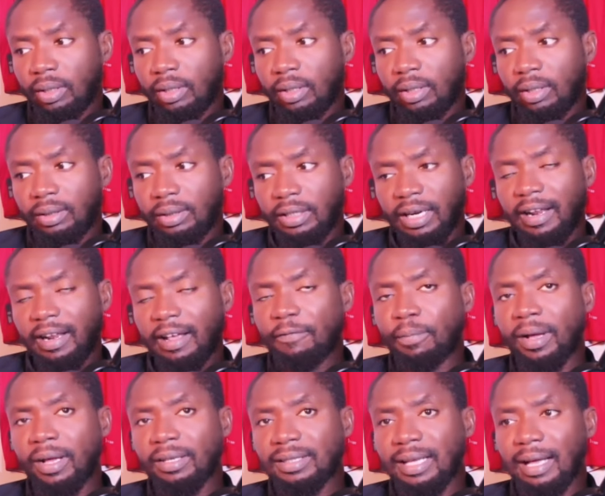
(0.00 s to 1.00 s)
The left part,
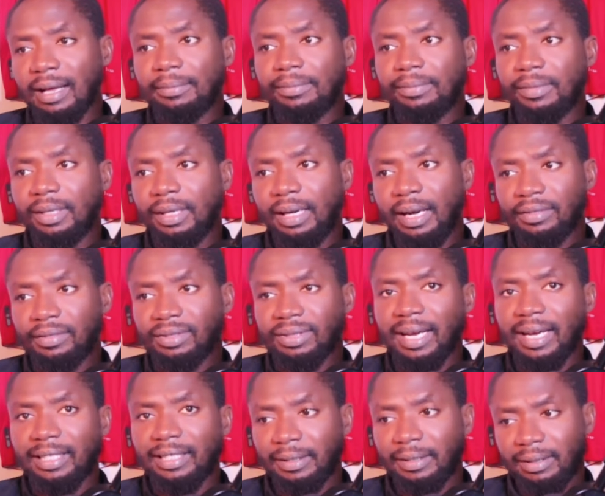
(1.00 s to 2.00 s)
can, the left side,
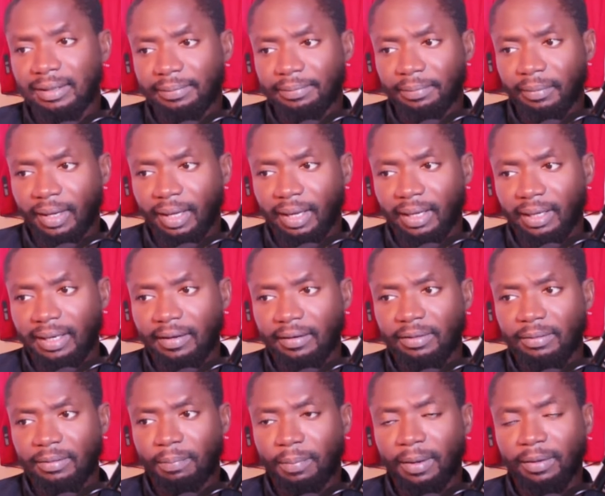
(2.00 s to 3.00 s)
and uh, left
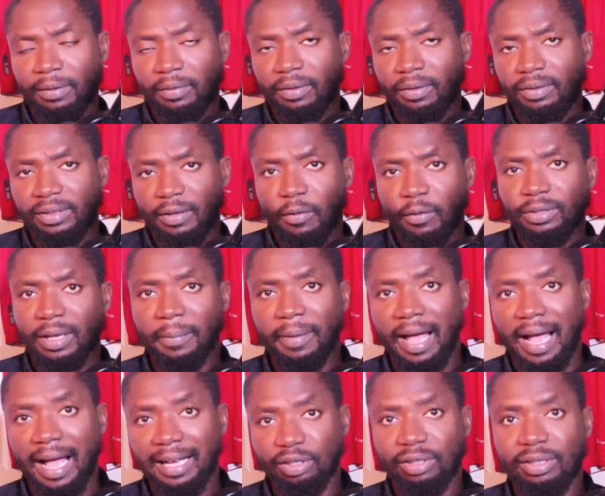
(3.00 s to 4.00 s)
part of the Wolves can be
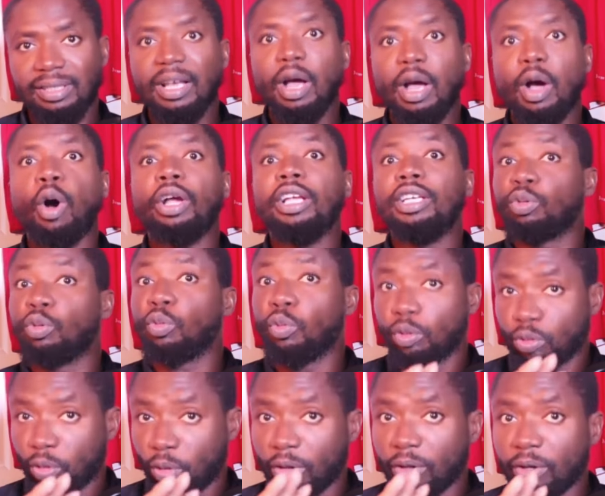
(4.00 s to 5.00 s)
actually is
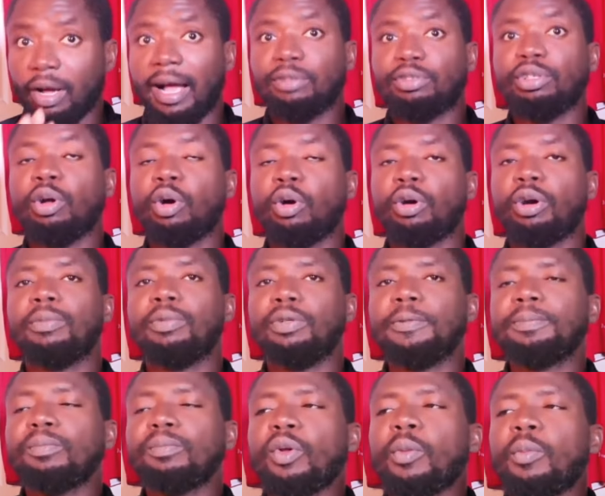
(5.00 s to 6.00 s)
also actually horrible.
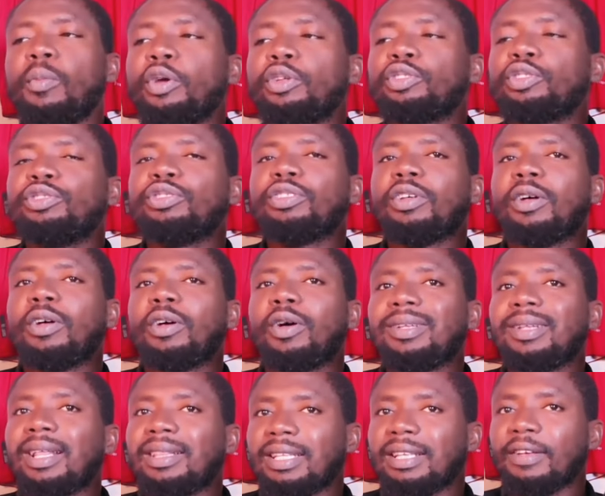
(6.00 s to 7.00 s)
But it's, it's another
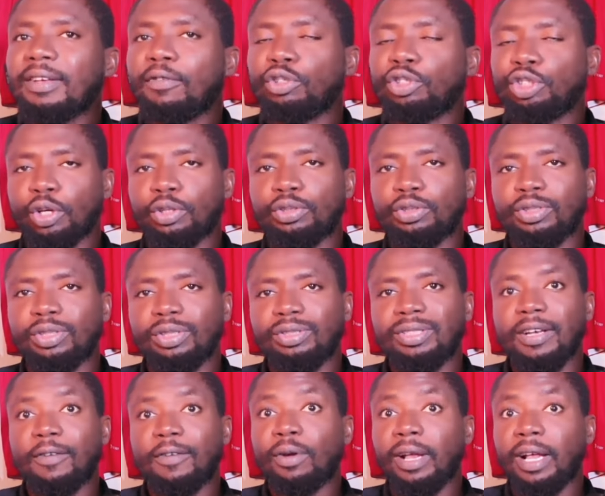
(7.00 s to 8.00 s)
thing for Chelsea to take
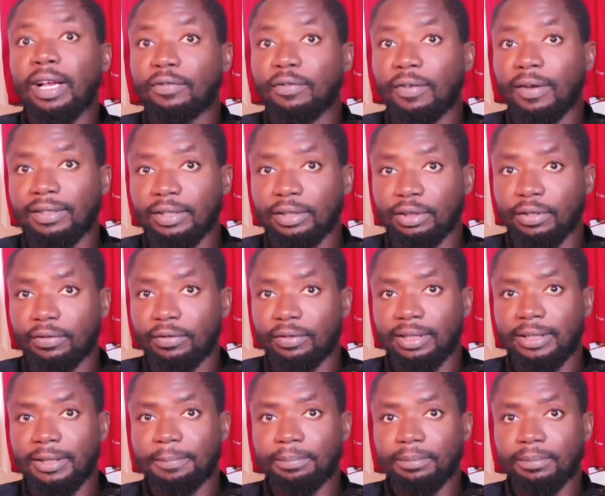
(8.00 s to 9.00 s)
full advantage of it.
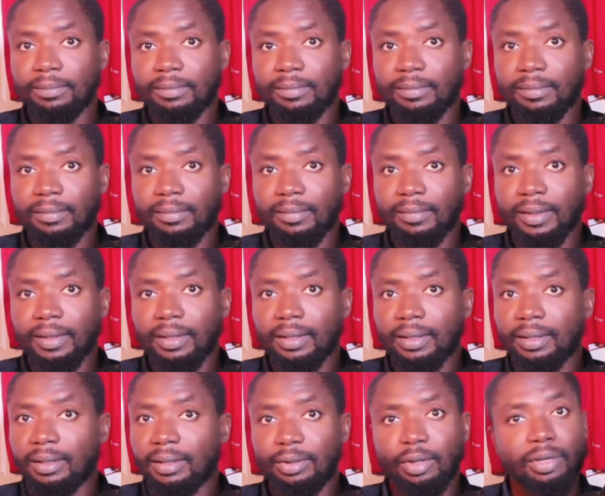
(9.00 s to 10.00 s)

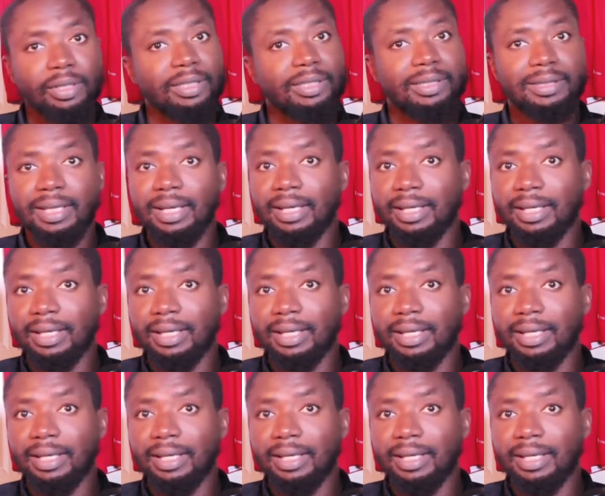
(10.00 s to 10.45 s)
None is there.